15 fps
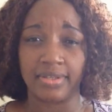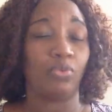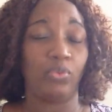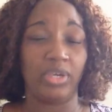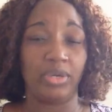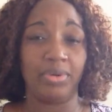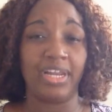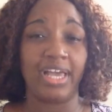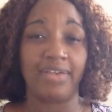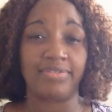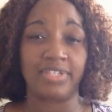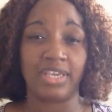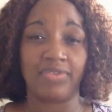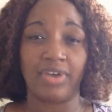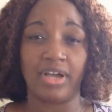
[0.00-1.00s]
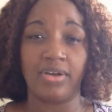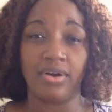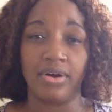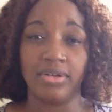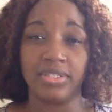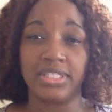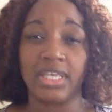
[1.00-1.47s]
we will have to give
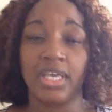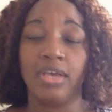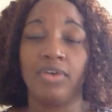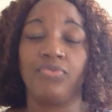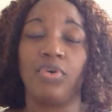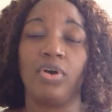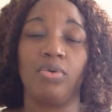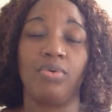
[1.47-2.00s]
accounts for